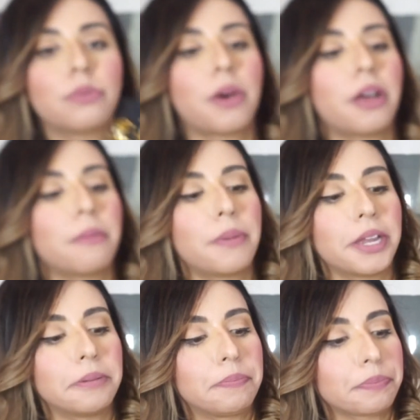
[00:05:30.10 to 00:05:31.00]
well,
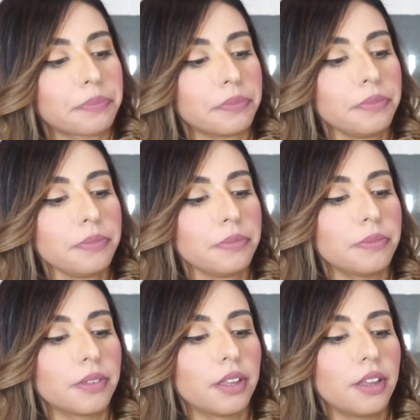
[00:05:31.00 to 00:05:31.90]
but
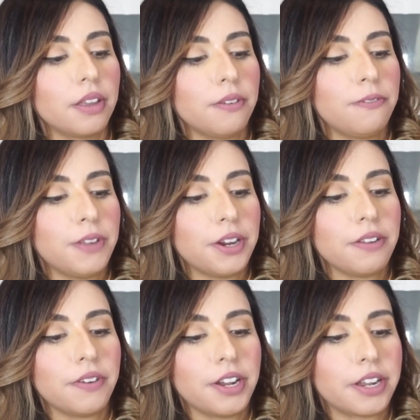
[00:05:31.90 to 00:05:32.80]

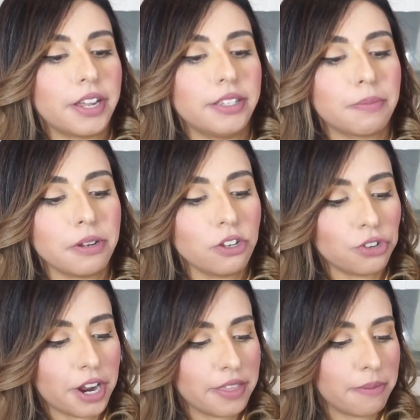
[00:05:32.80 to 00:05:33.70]
very, very nice. I'm going to
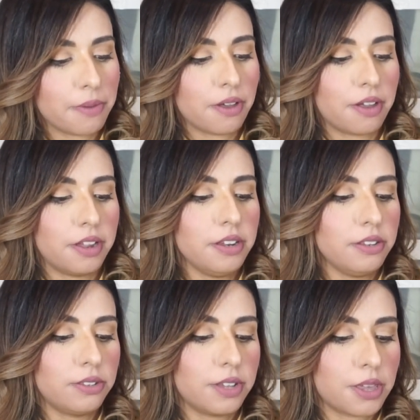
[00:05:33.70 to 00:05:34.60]
try them on
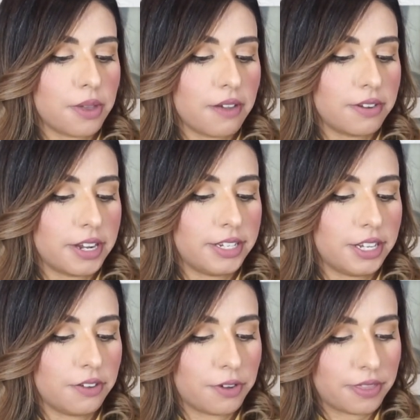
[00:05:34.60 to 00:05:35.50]
so that you have an
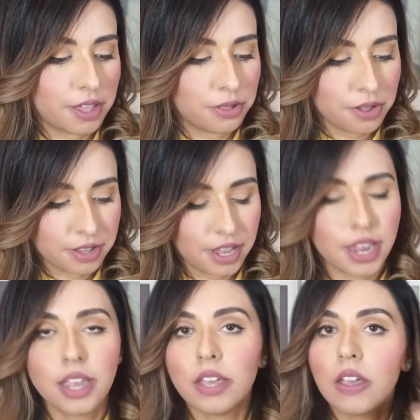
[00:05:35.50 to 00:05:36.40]
idea of what they look
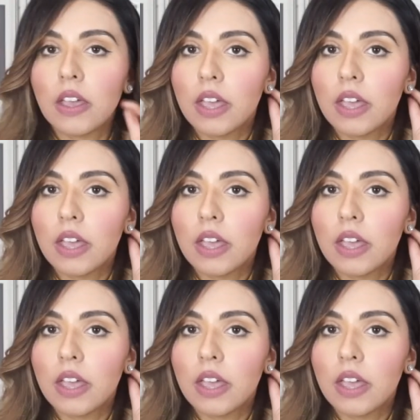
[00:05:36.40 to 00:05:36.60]
like.